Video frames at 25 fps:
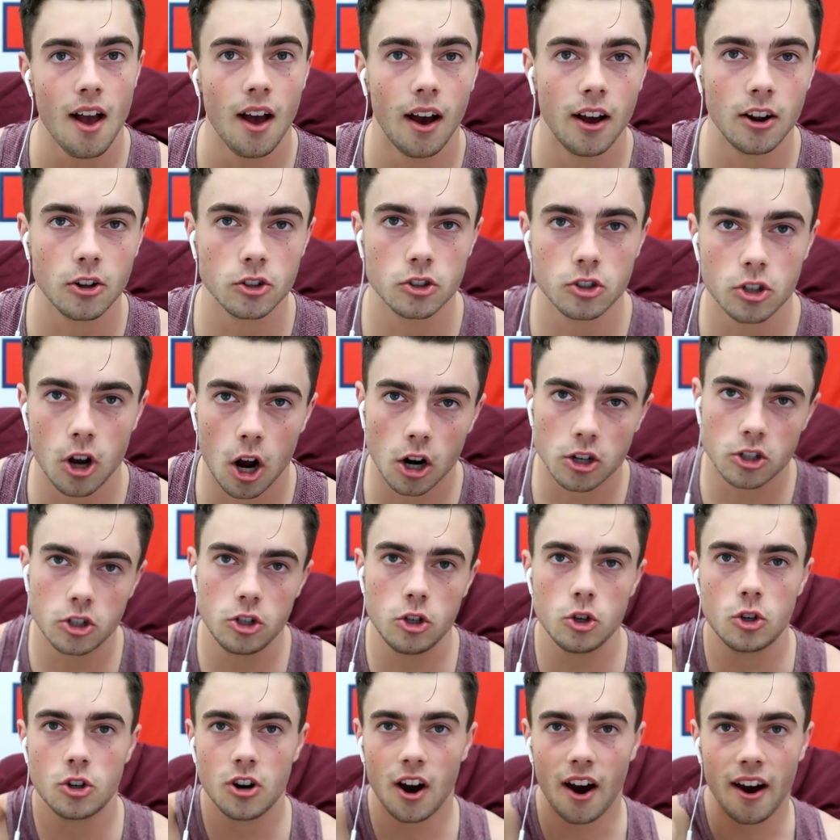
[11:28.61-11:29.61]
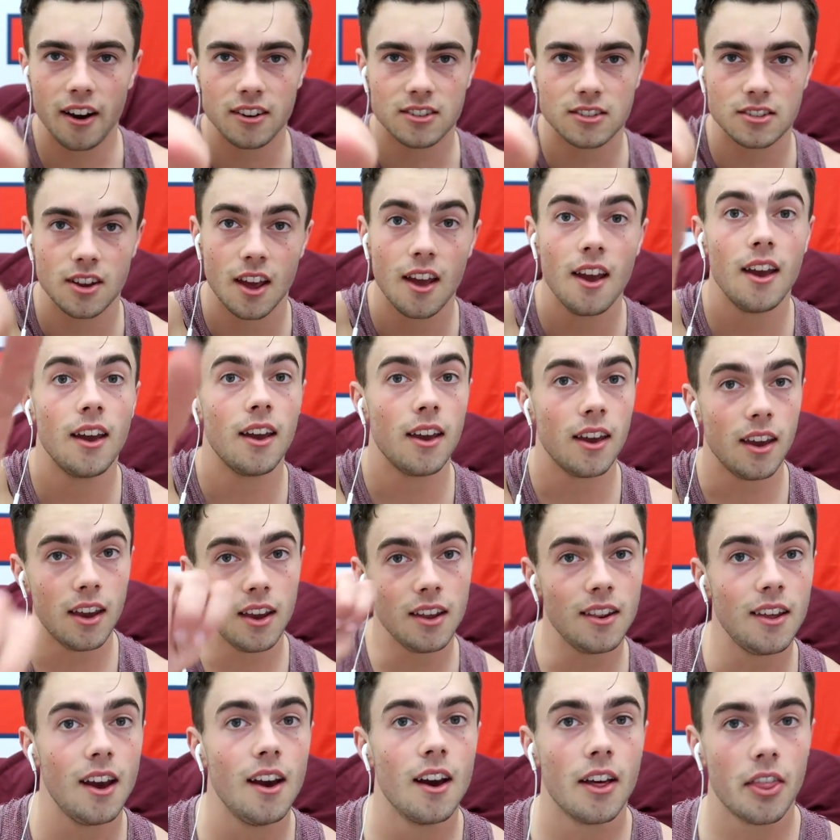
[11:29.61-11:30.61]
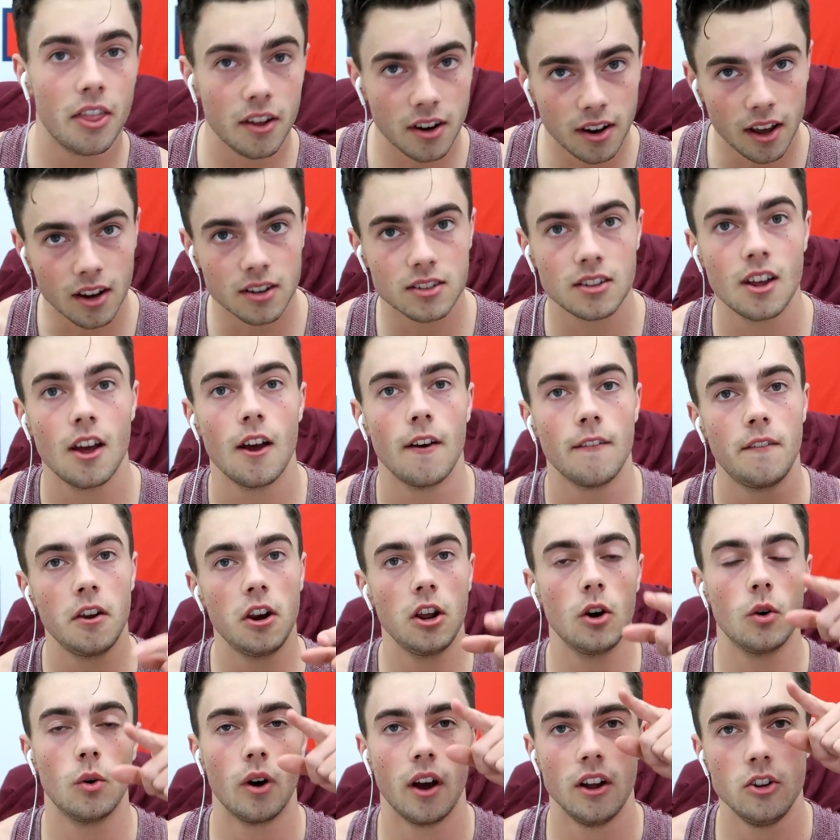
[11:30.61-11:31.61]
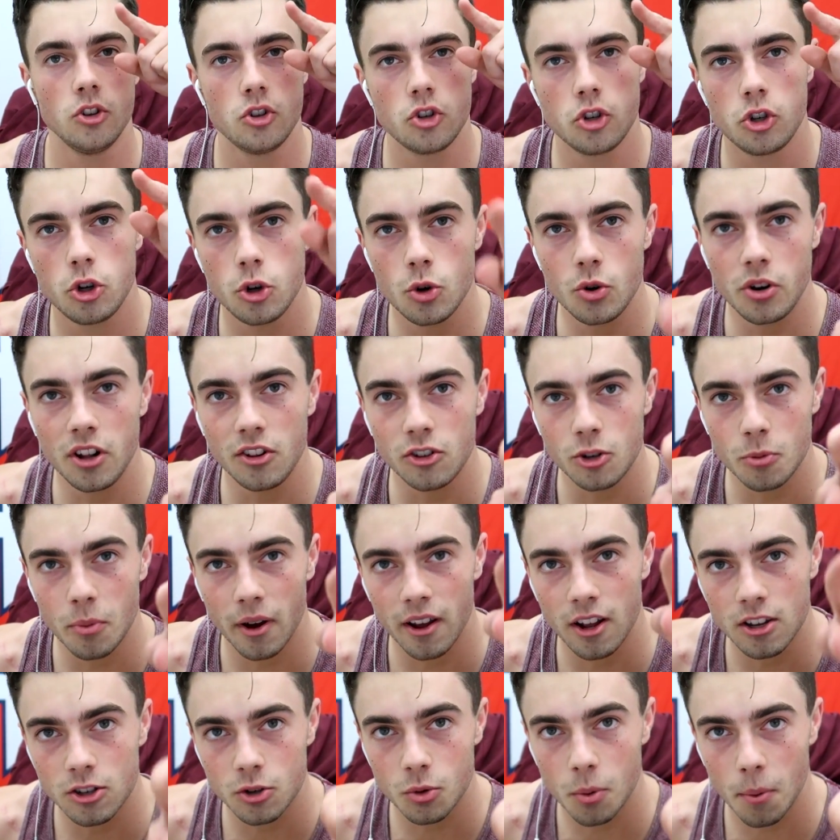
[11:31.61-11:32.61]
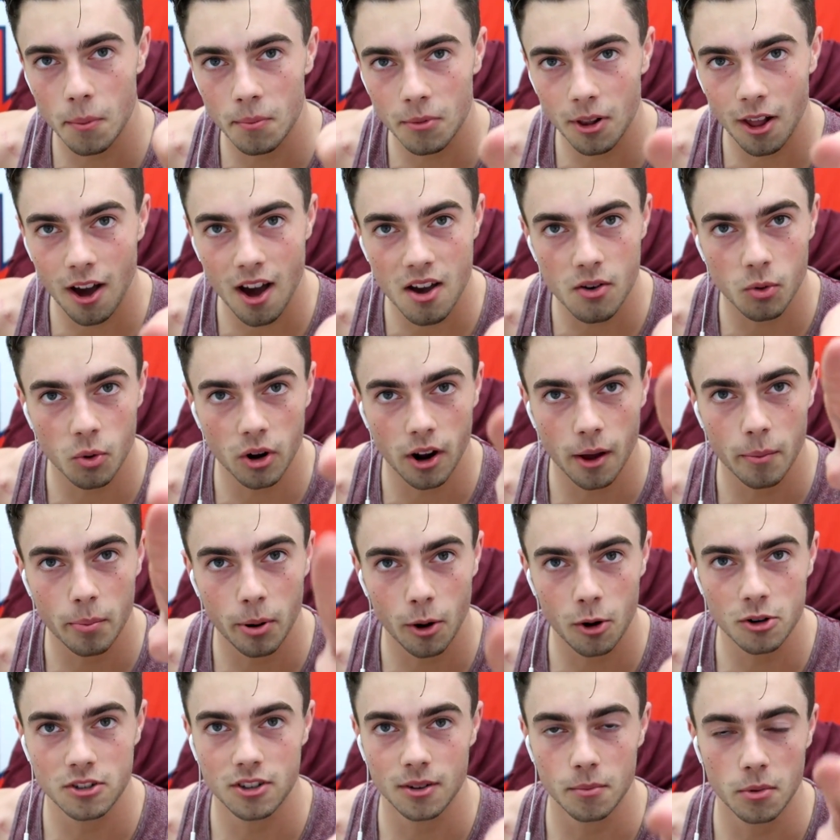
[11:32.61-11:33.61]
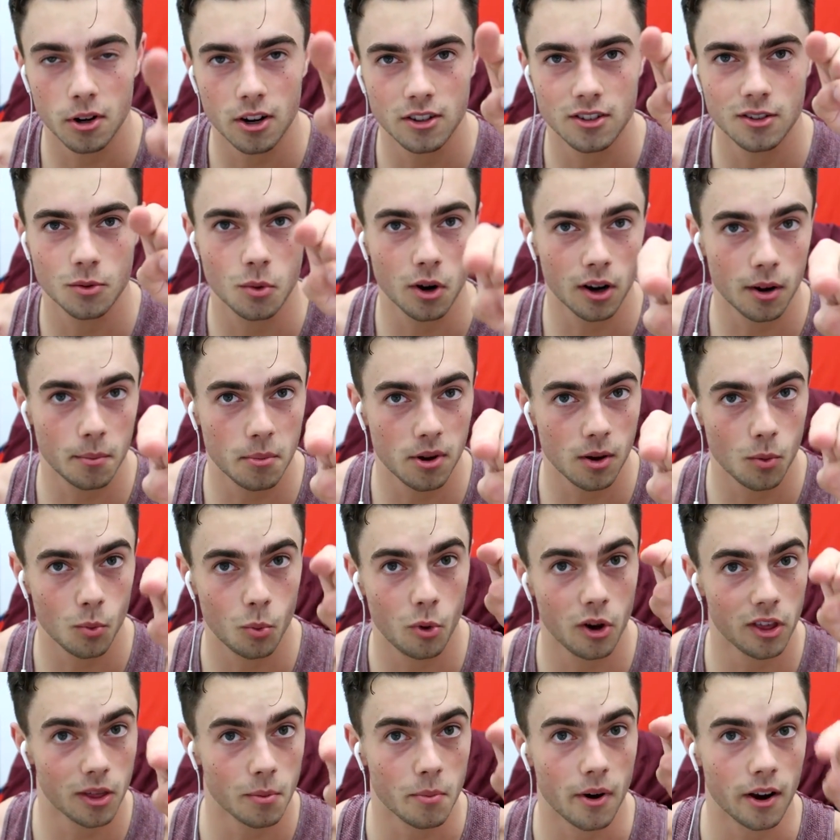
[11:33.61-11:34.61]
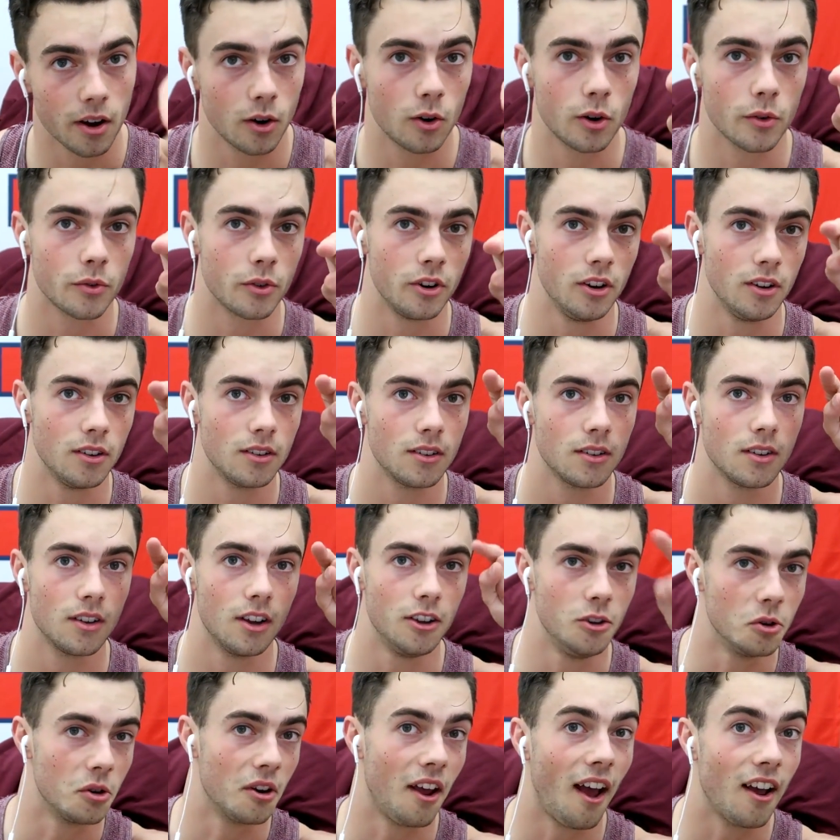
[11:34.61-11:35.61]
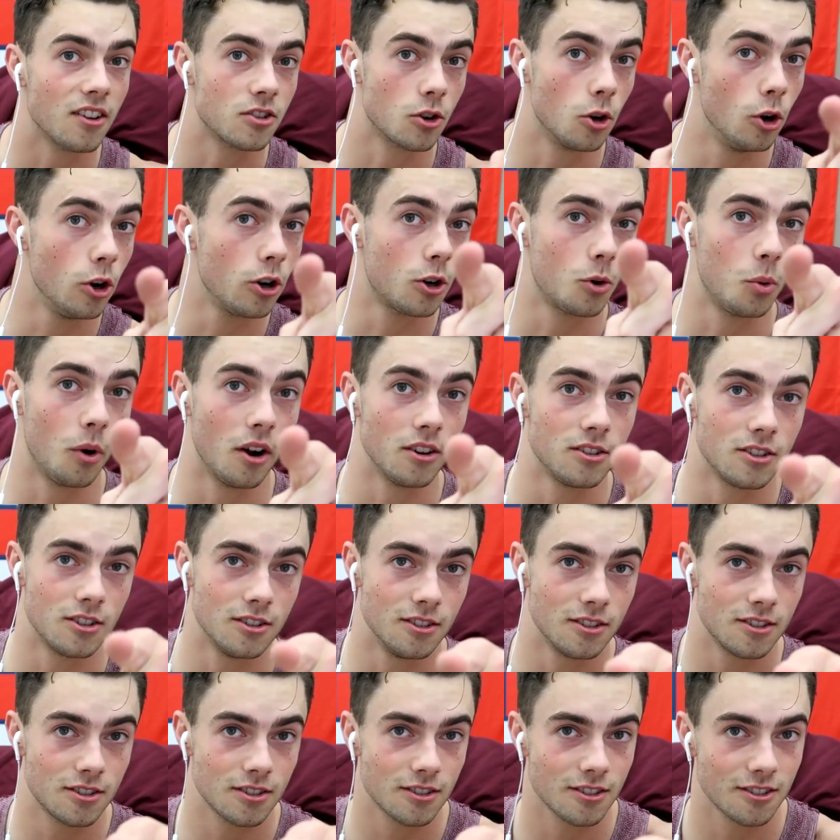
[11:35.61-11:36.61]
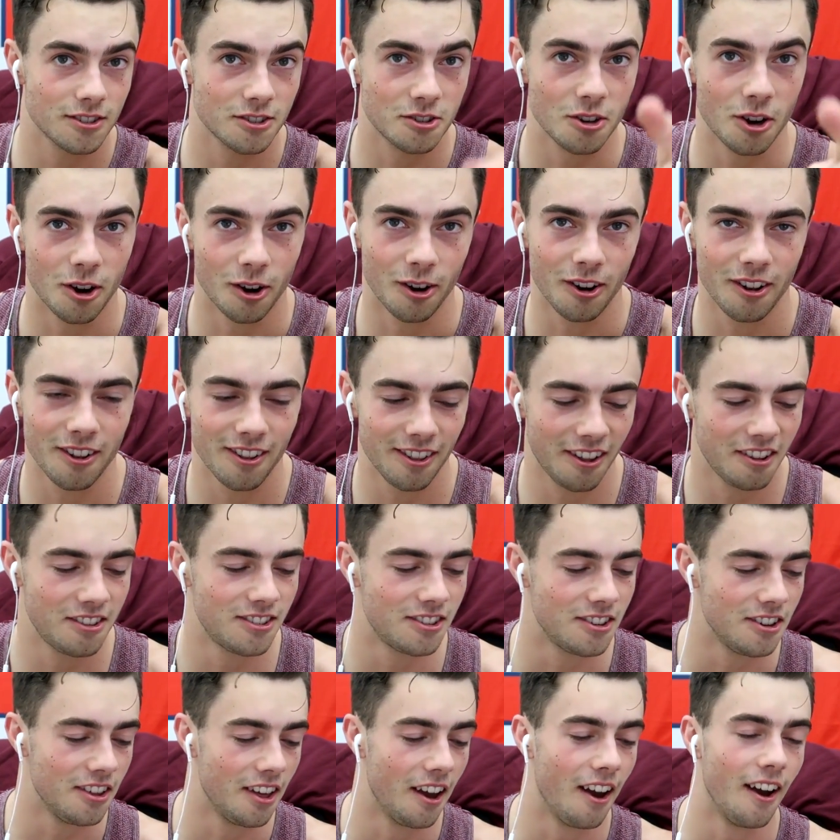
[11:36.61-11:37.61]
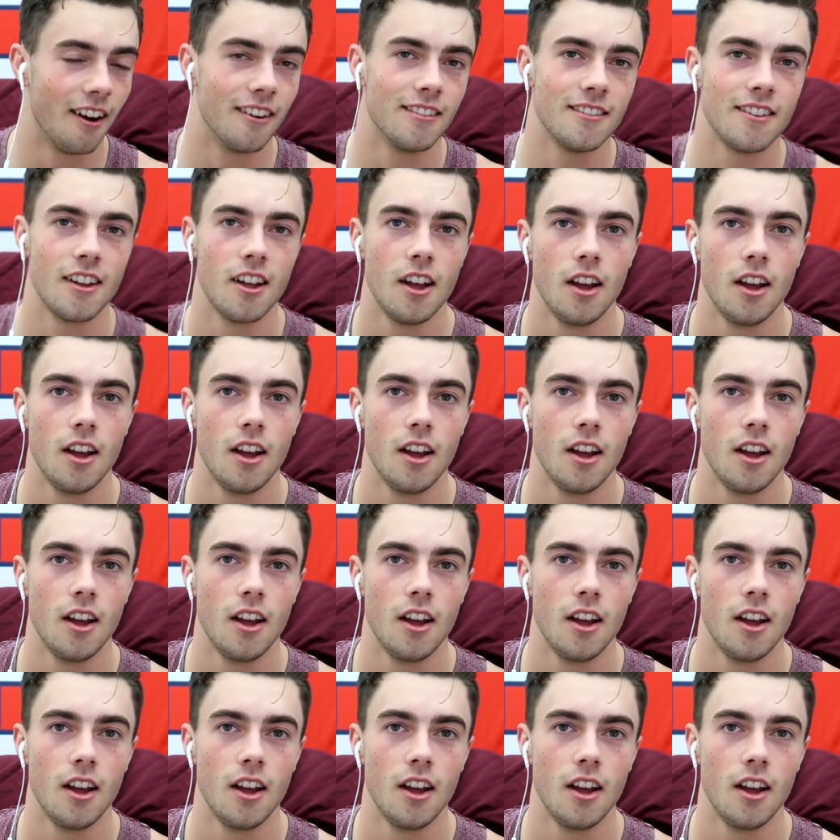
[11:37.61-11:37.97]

And I'll talk to you guys in the next video. And tune into my Instagram live when I post it because it's going to be with my girlfriend. And you can ask her questions. So let's see that.